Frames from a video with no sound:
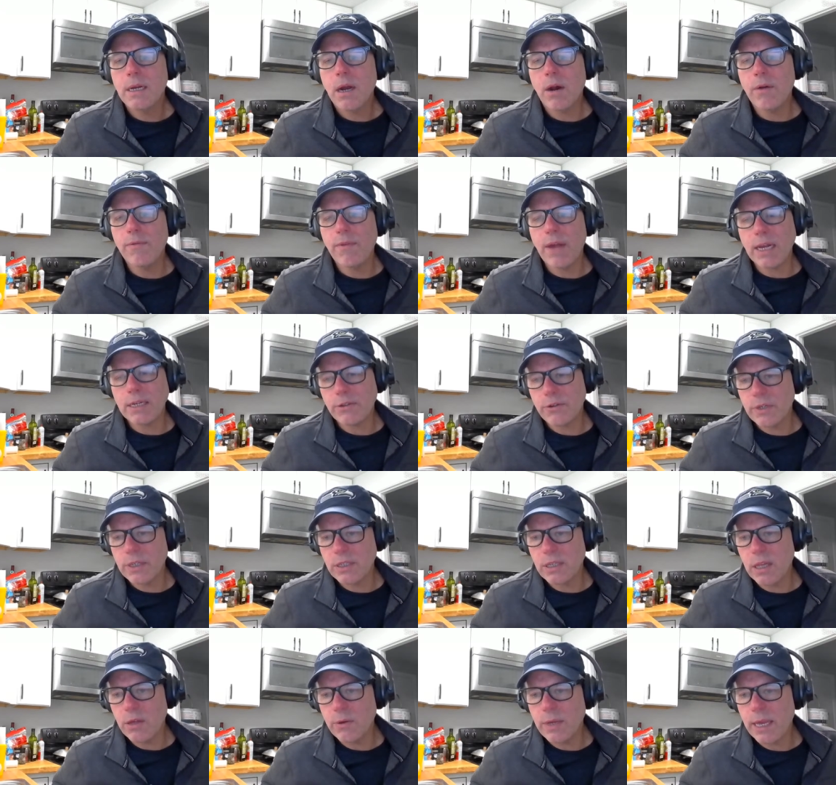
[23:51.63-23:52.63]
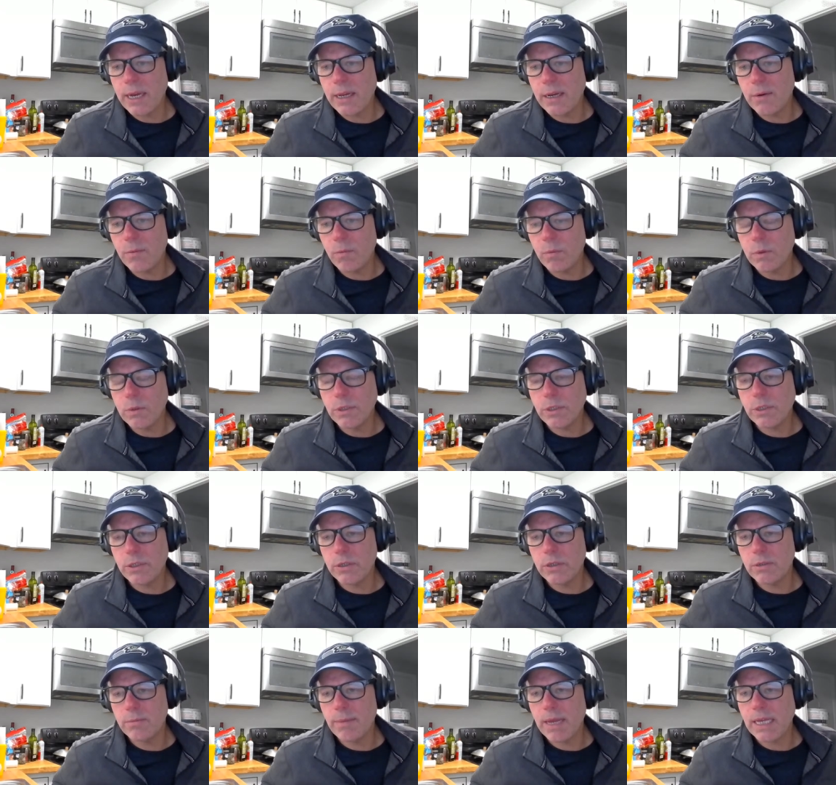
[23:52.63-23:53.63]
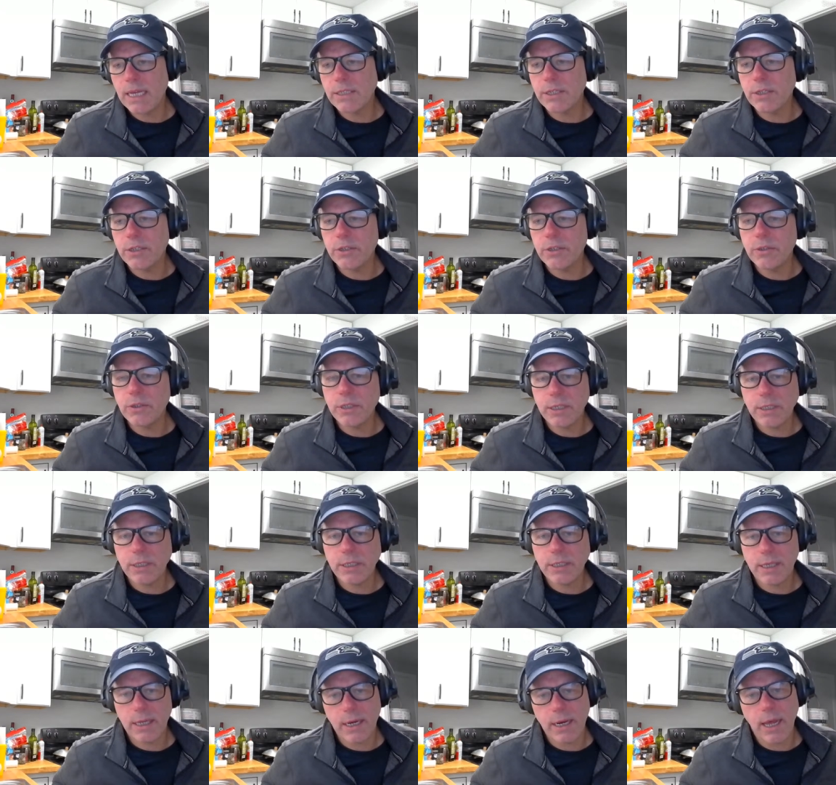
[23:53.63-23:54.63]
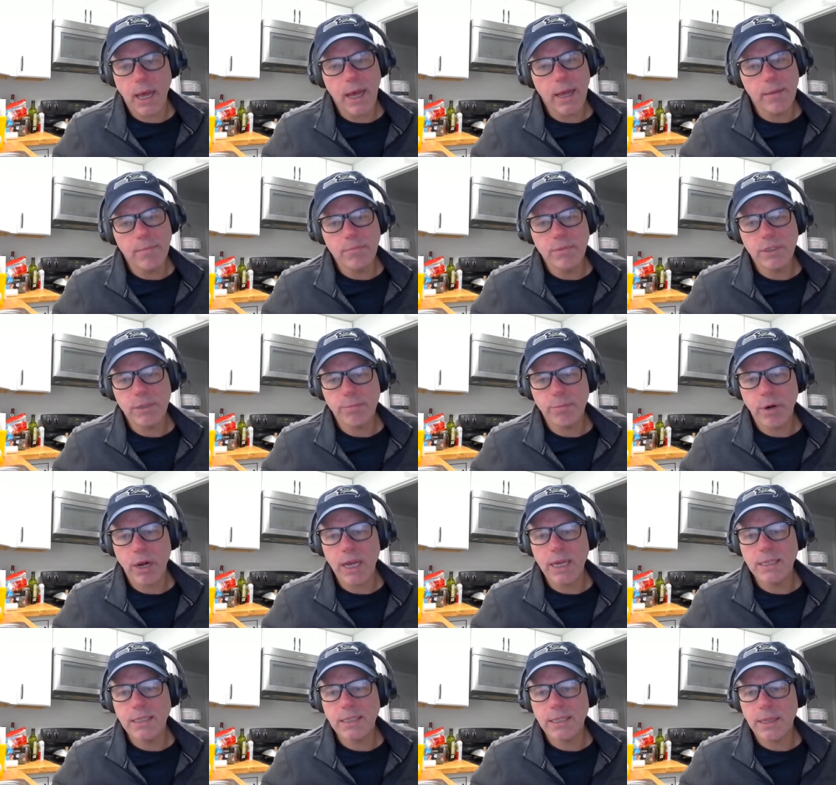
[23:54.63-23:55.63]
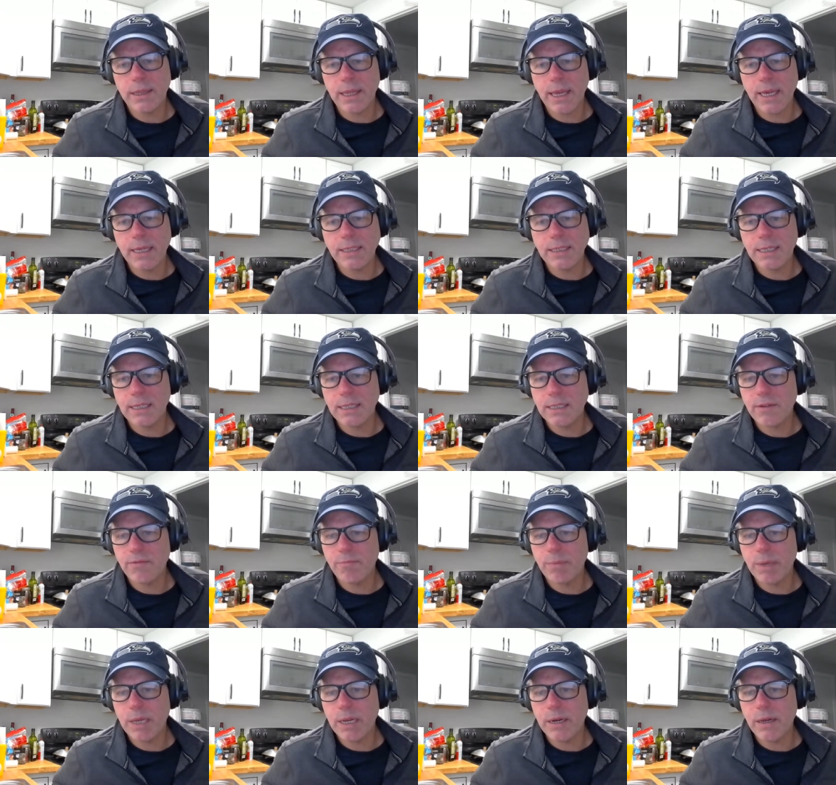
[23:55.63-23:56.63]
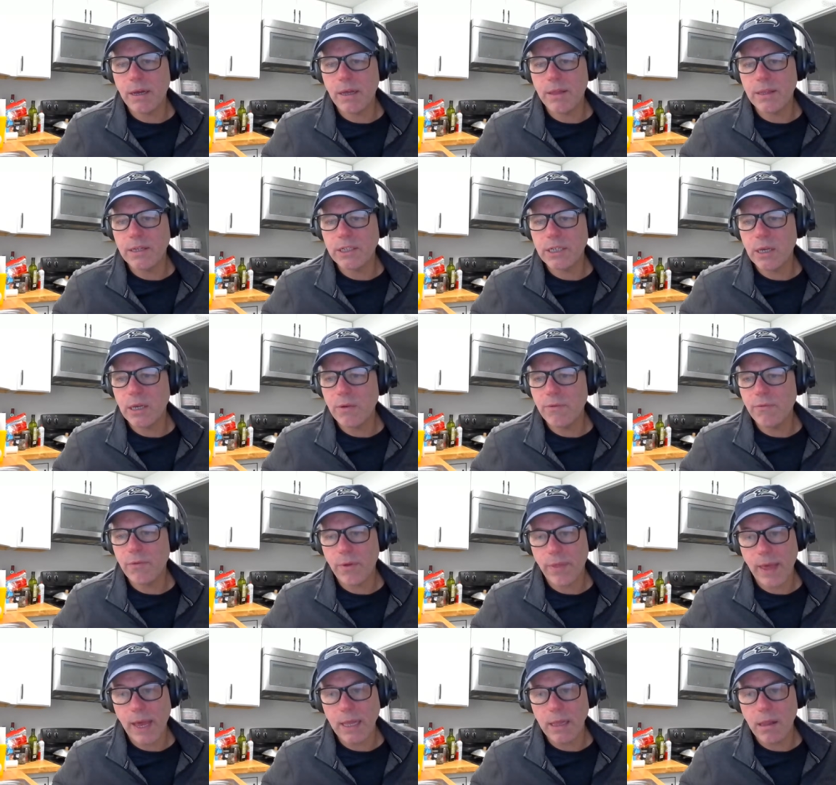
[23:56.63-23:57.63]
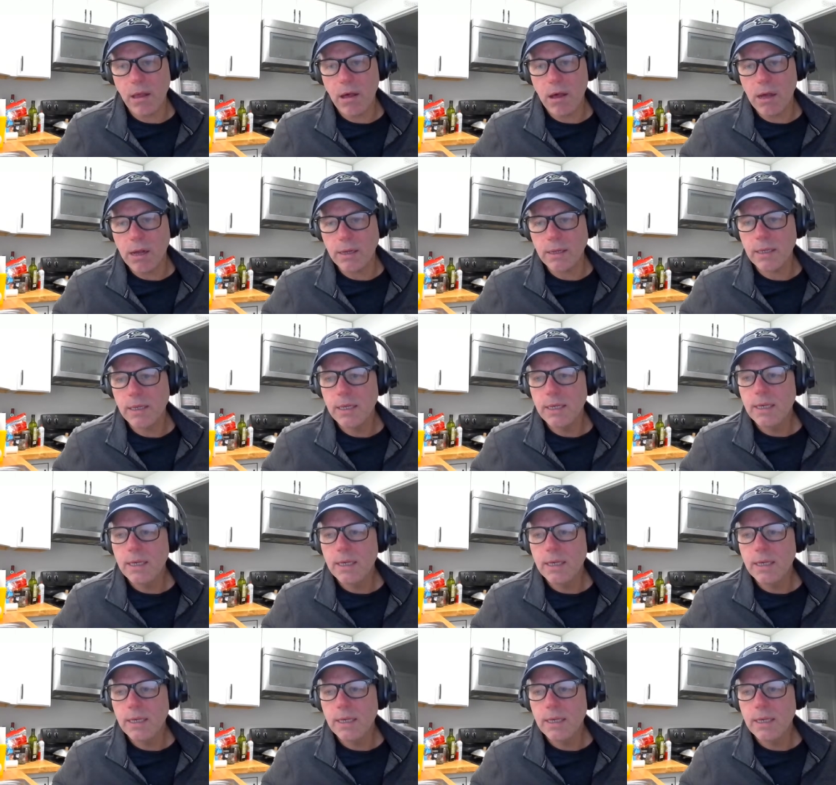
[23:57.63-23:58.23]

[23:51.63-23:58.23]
Our factory is located in Worcester, Massachusetts, and I'm surprised that the headsets have been on the shelf for that long.